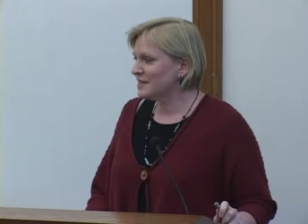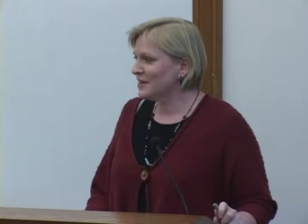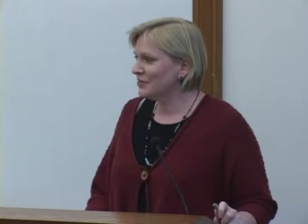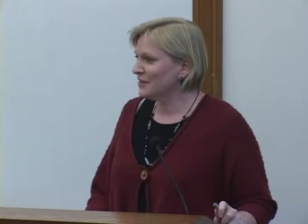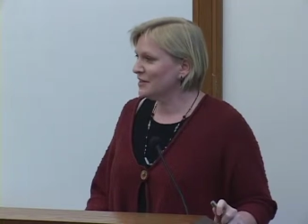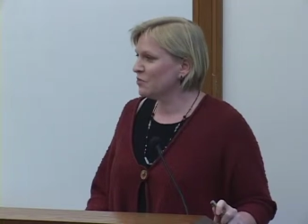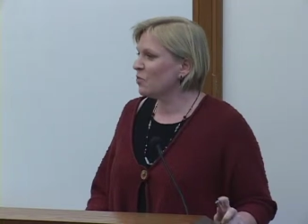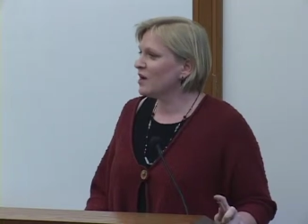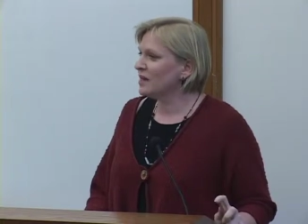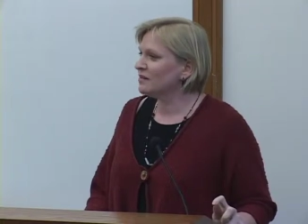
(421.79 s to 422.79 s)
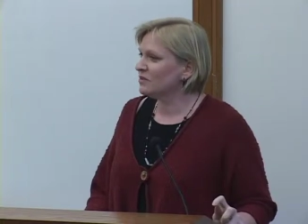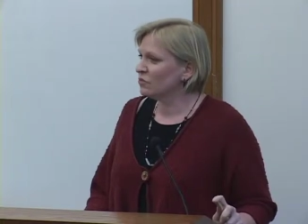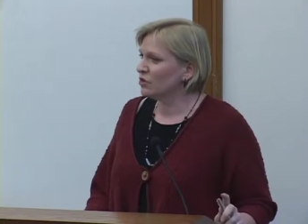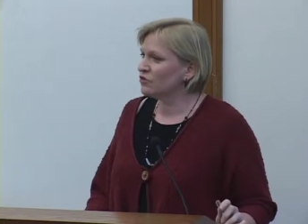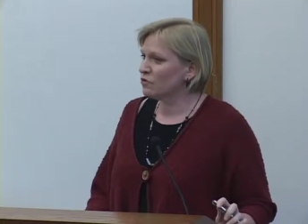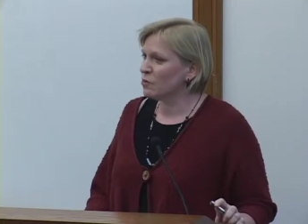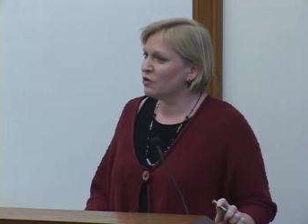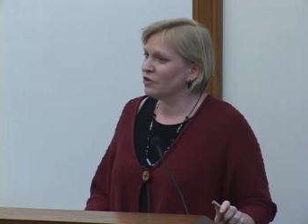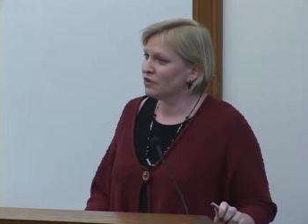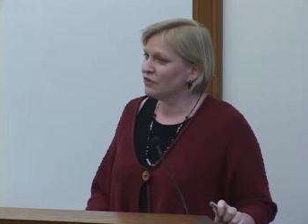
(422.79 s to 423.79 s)
out the ways in which formal
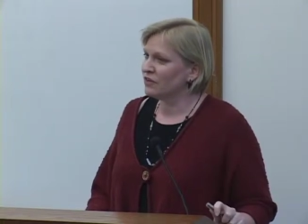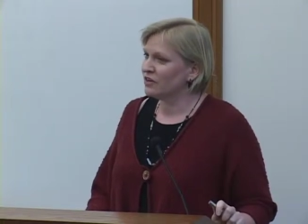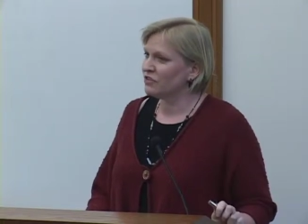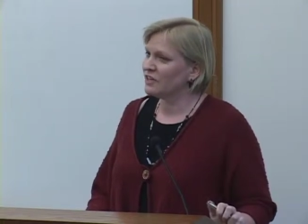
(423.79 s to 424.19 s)
organization